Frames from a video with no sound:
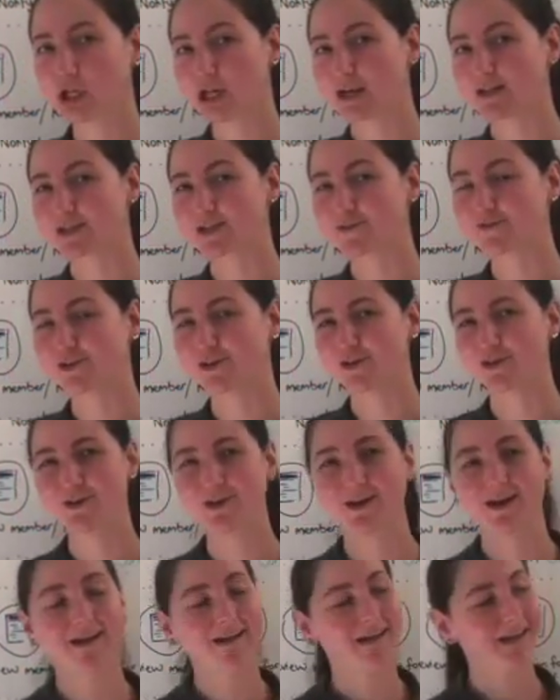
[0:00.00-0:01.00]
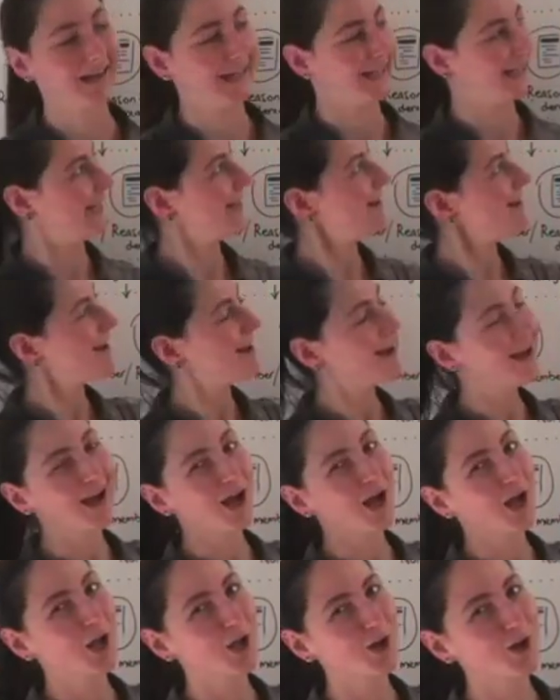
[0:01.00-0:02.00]
task flow in
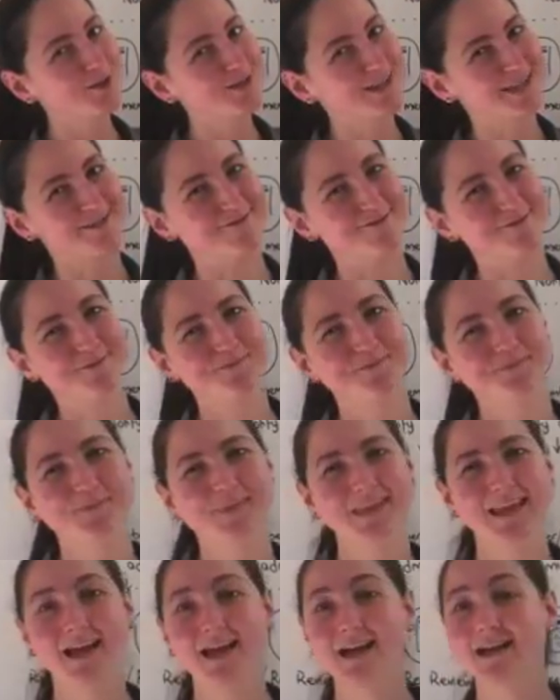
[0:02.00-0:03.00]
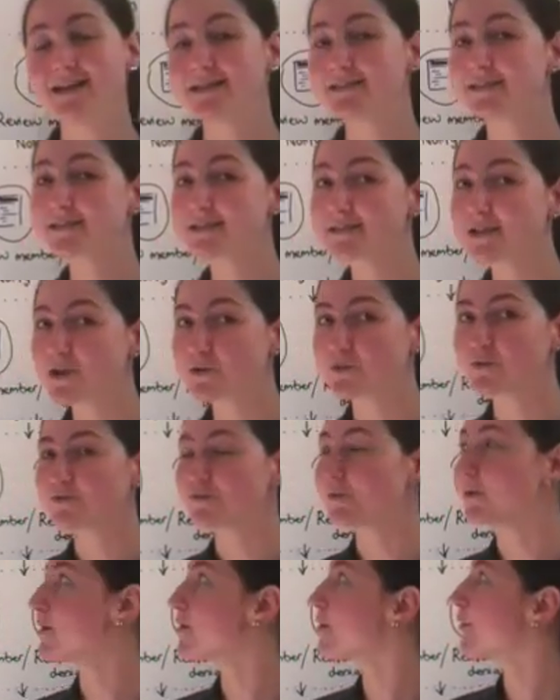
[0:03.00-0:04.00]
Kotive. To start off
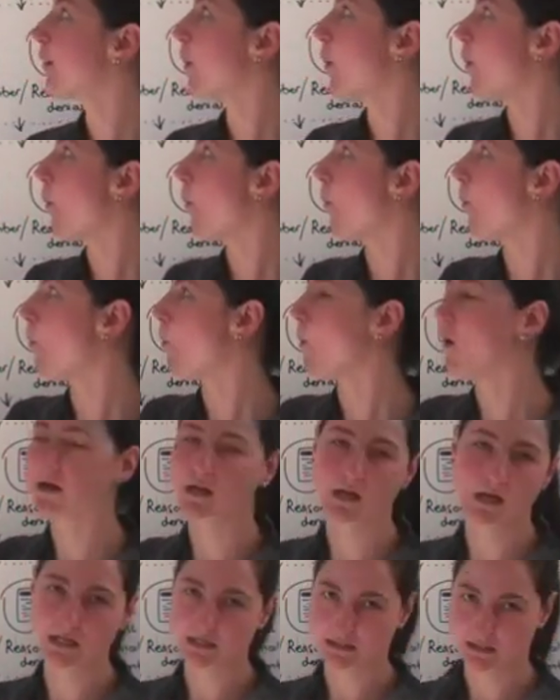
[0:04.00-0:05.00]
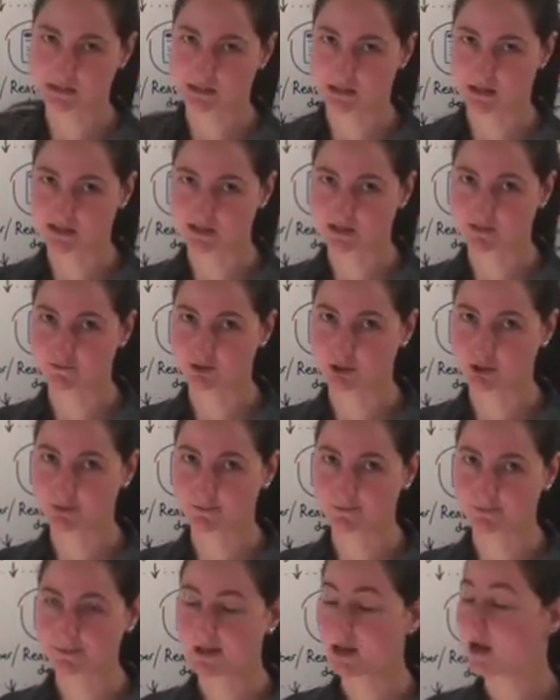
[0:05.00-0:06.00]
with, what is a task flow?